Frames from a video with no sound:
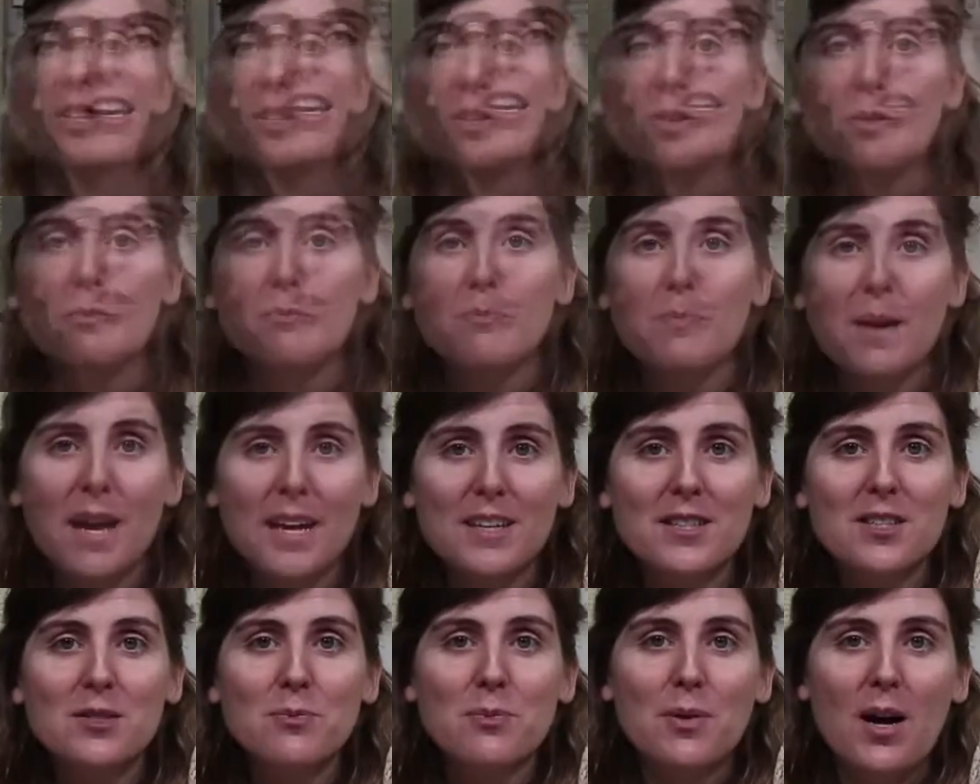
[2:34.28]
Your
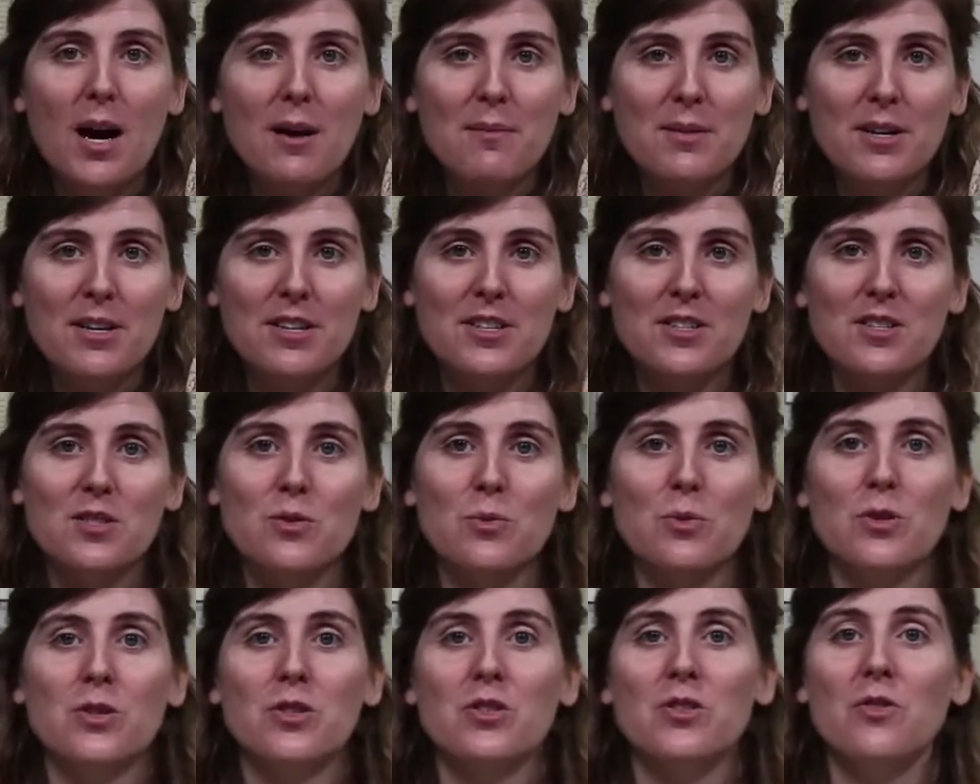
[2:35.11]
best primary
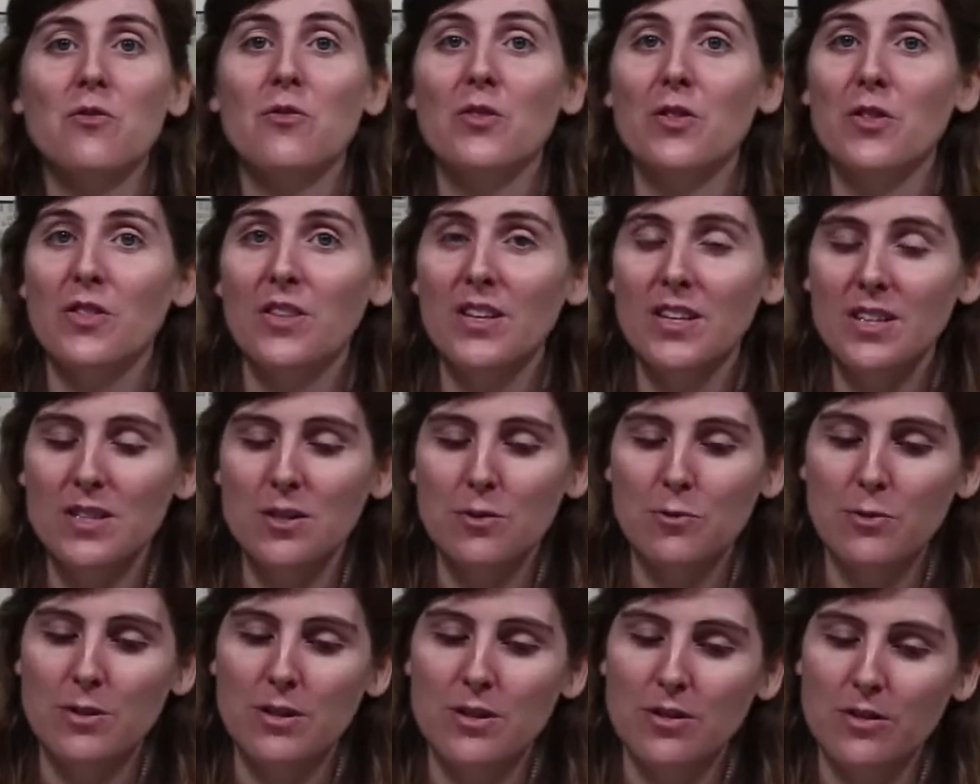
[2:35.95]
source for
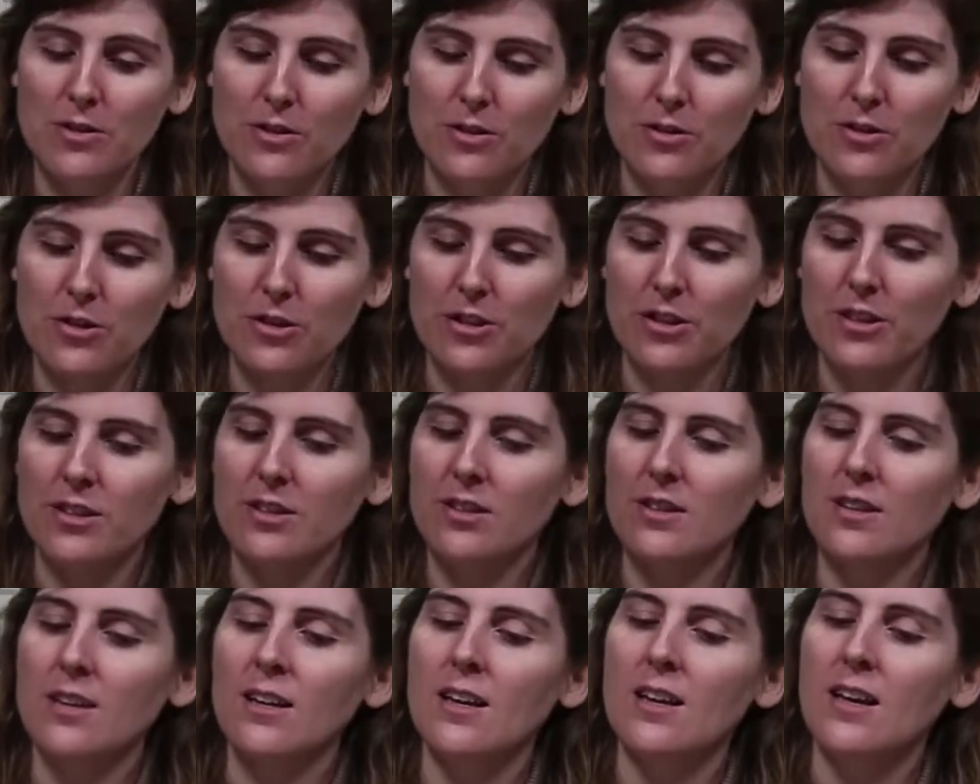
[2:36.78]
this researcher
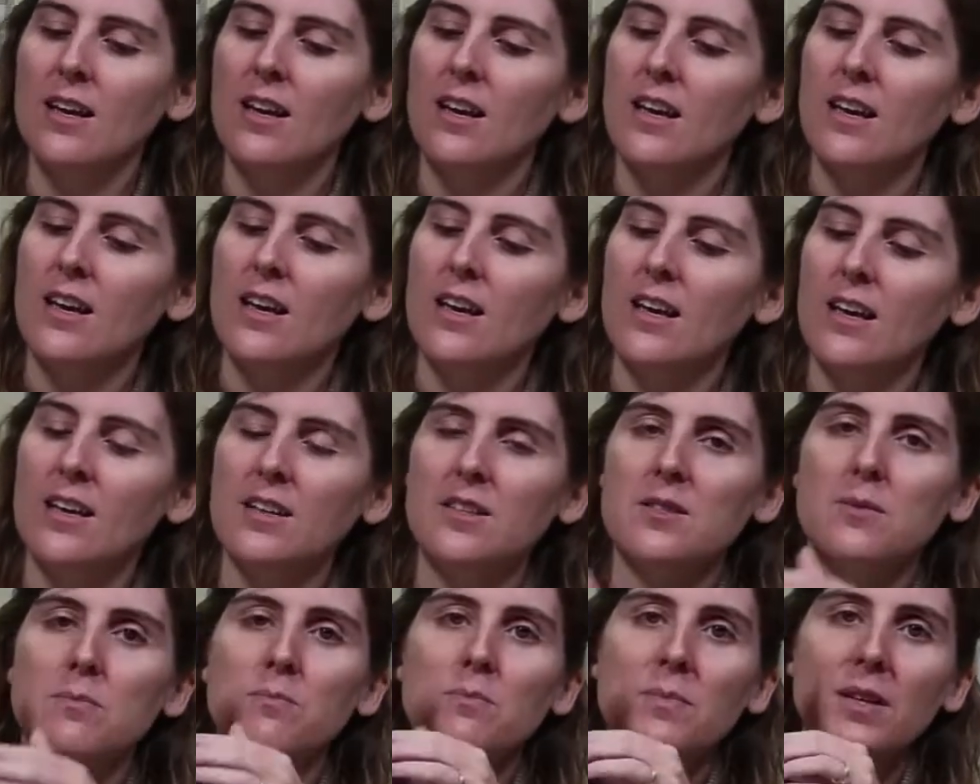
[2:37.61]

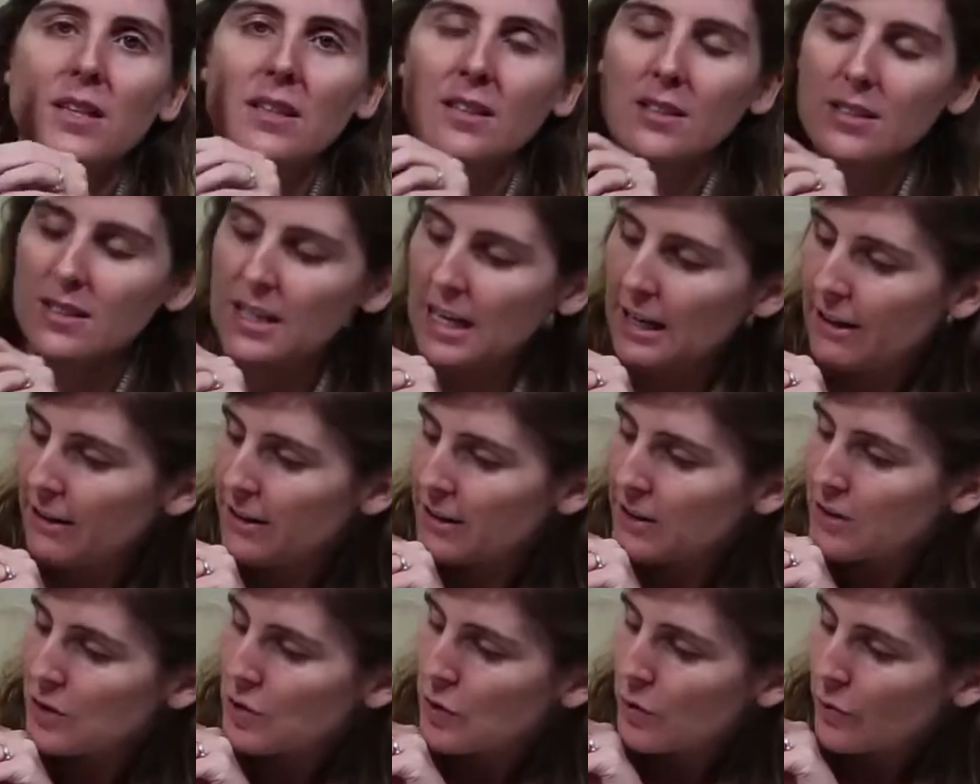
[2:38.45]
is military
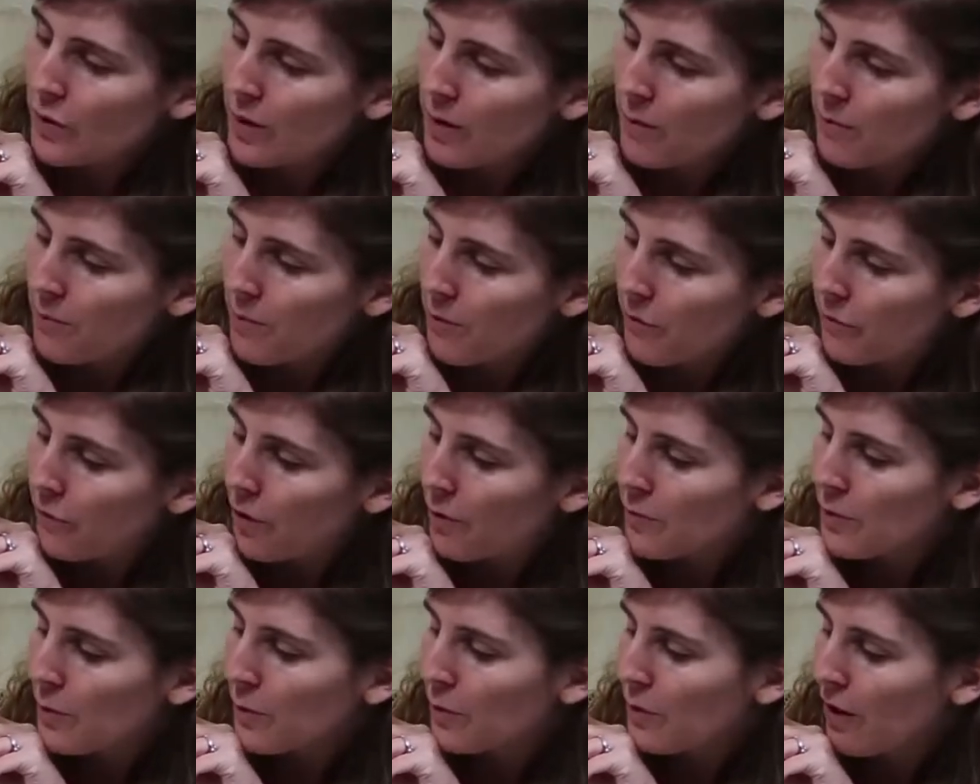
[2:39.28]
scrip
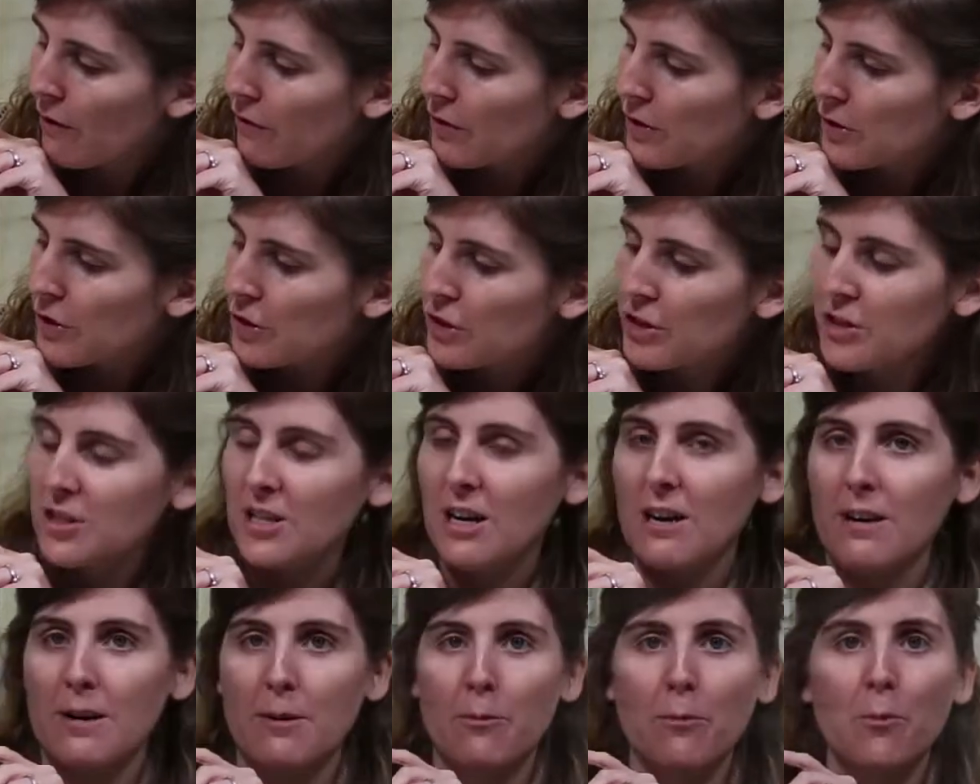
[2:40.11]
from the
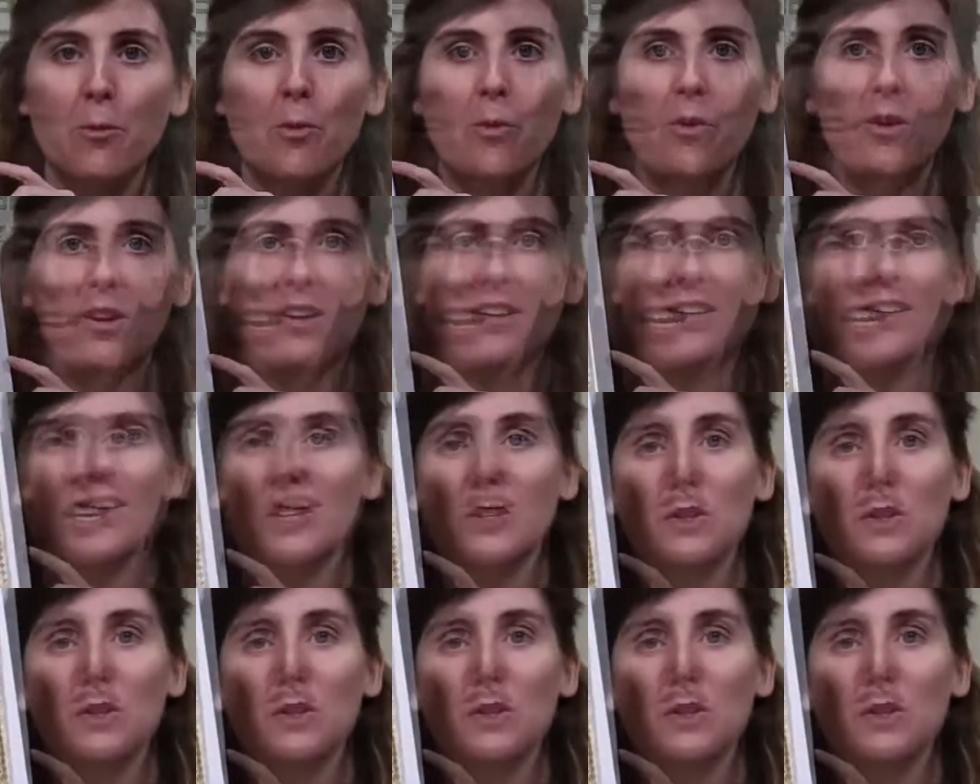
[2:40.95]
Revolutionary War.